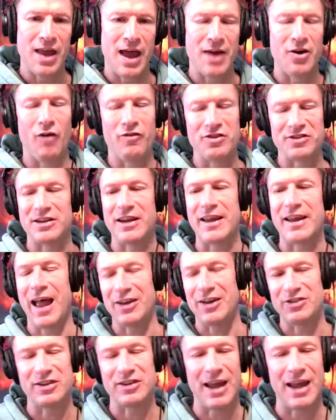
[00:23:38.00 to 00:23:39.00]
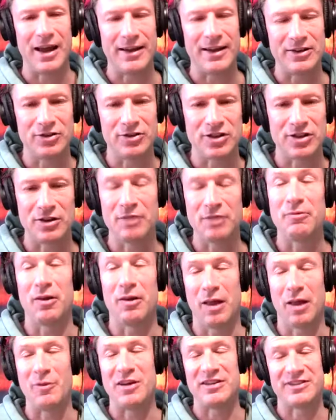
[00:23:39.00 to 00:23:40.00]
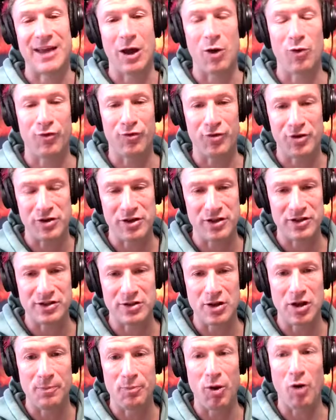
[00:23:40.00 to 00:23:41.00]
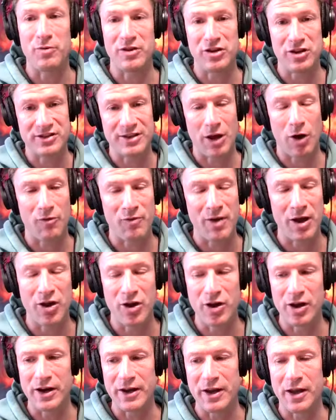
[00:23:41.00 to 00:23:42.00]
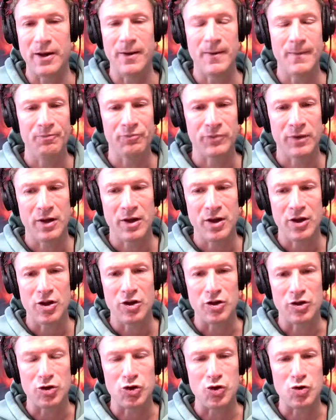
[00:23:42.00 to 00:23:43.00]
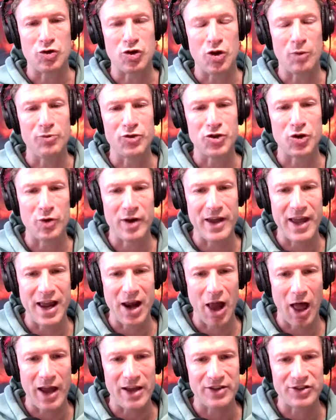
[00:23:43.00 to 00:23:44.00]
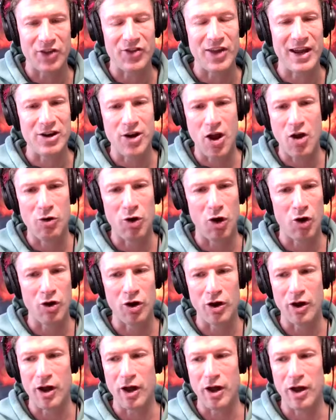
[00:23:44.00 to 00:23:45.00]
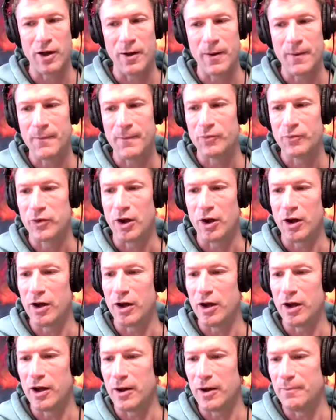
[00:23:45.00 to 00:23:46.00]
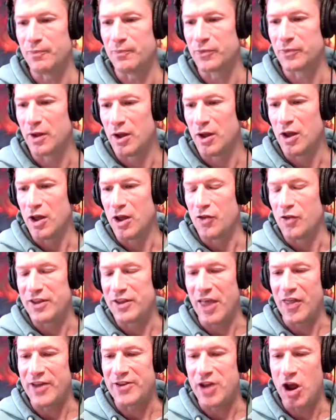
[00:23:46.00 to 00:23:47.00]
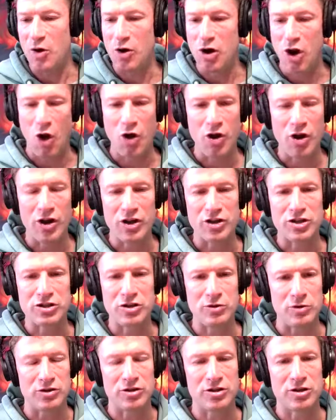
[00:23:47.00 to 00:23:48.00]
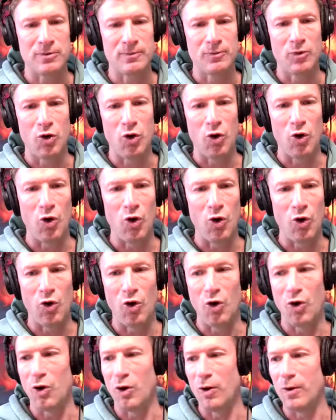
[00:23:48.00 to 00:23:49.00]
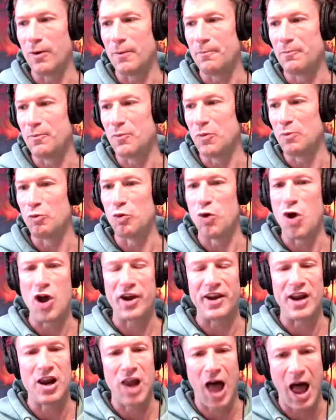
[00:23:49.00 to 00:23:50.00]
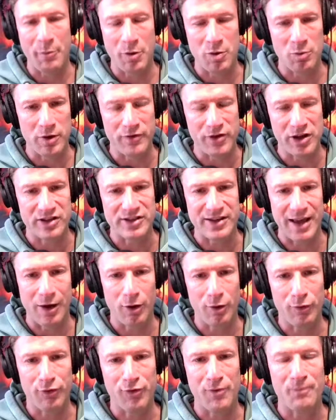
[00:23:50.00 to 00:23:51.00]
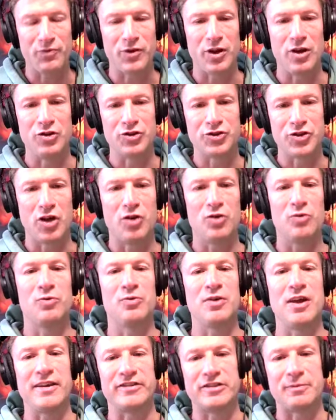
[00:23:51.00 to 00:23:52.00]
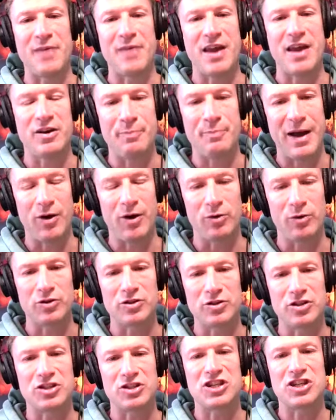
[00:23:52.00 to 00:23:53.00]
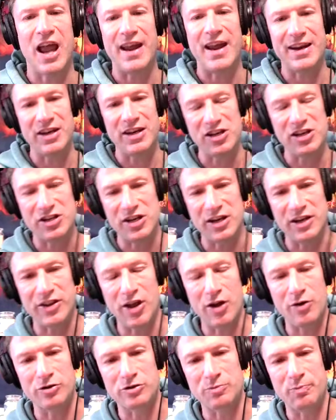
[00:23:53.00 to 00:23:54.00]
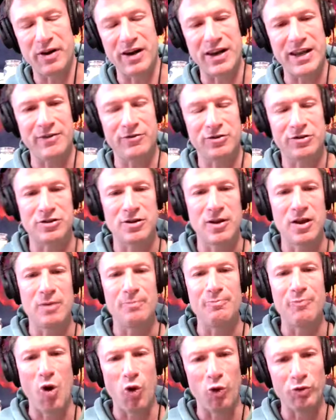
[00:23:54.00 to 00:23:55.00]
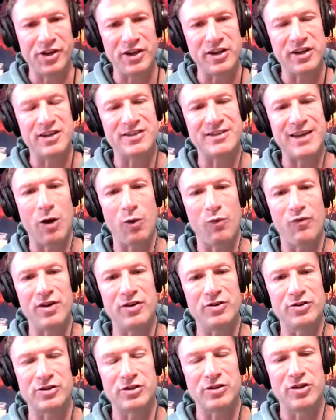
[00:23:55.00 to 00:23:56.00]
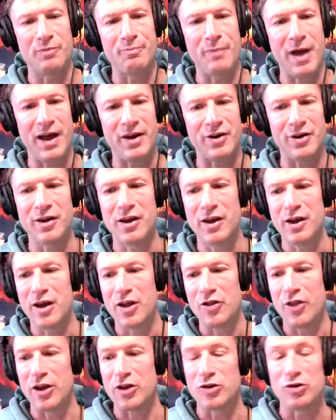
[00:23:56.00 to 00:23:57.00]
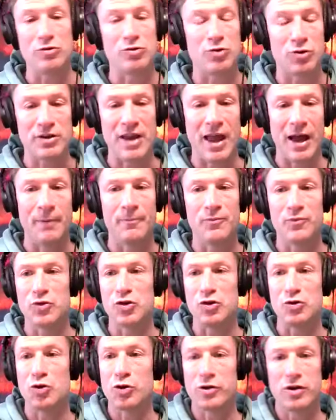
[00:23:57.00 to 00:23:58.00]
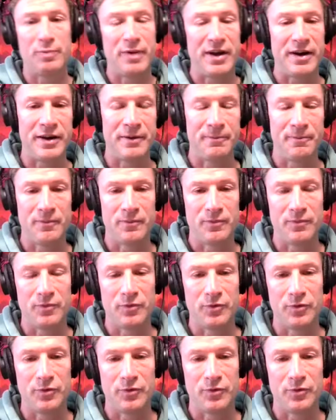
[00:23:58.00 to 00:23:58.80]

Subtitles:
And then obviously, as you get into like myself and you probably yourself a bit earlier, you come to realize that they no longer, they no longer suit or work in alignment with yourself. And so it's then about changing those beliefs, molding yourself into the man that you could have been.